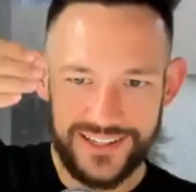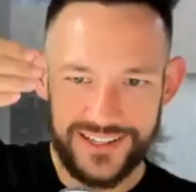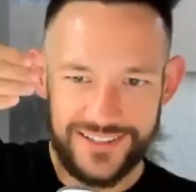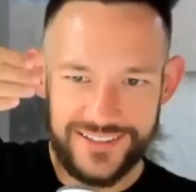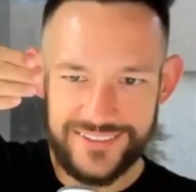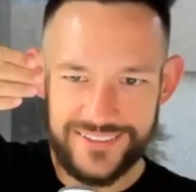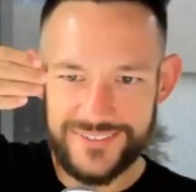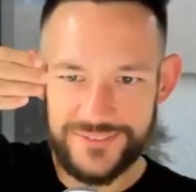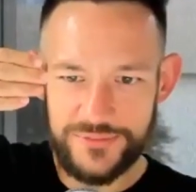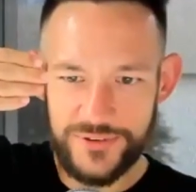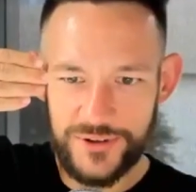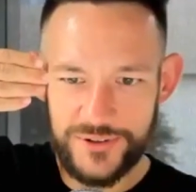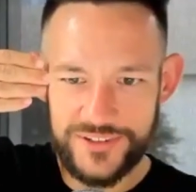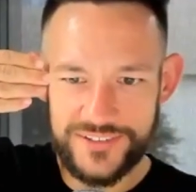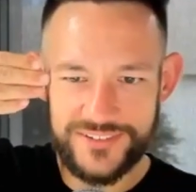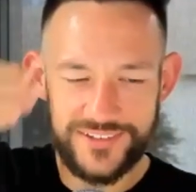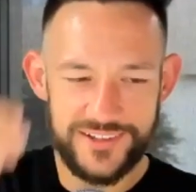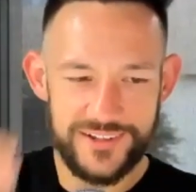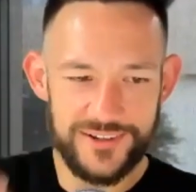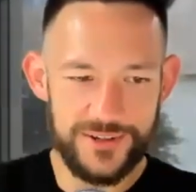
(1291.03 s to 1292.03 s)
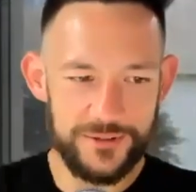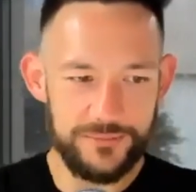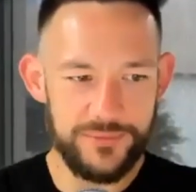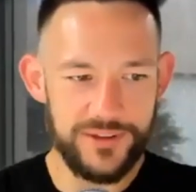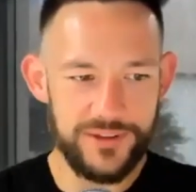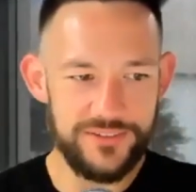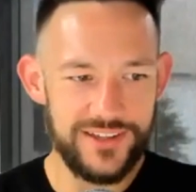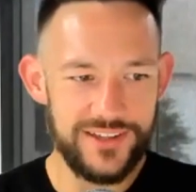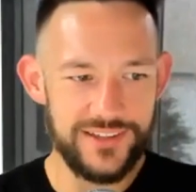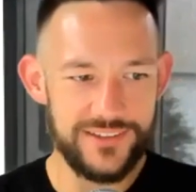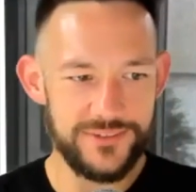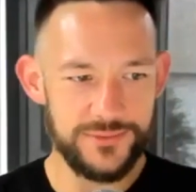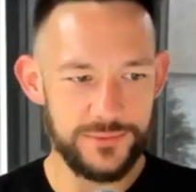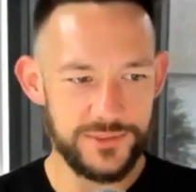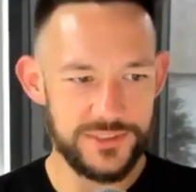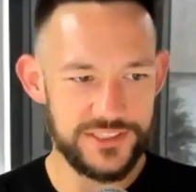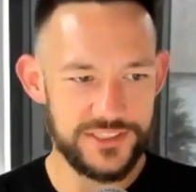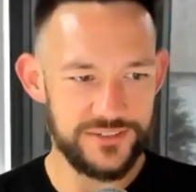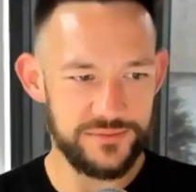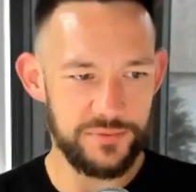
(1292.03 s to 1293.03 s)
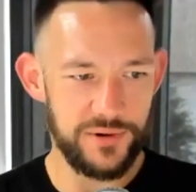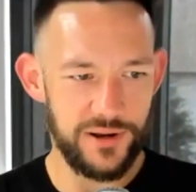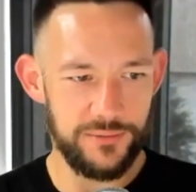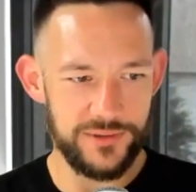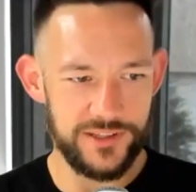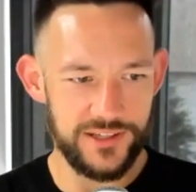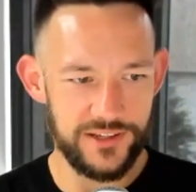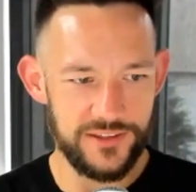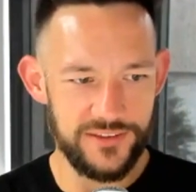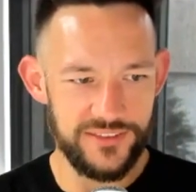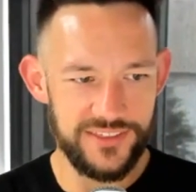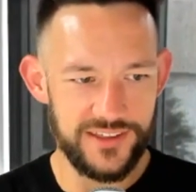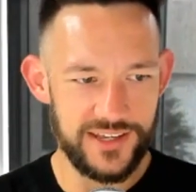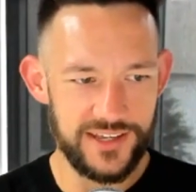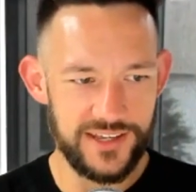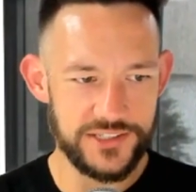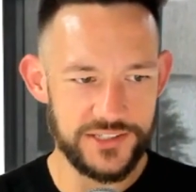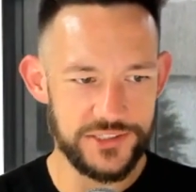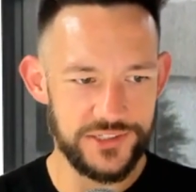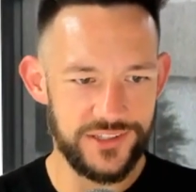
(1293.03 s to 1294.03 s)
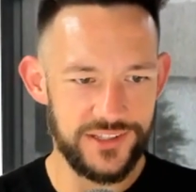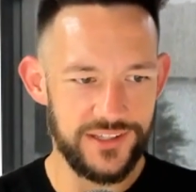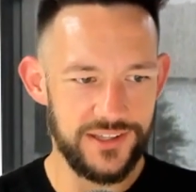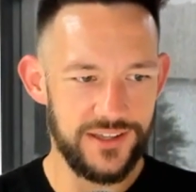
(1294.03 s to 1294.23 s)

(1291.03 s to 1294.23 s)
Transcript: isn't focusing on my face, which is probably a good thing, actually.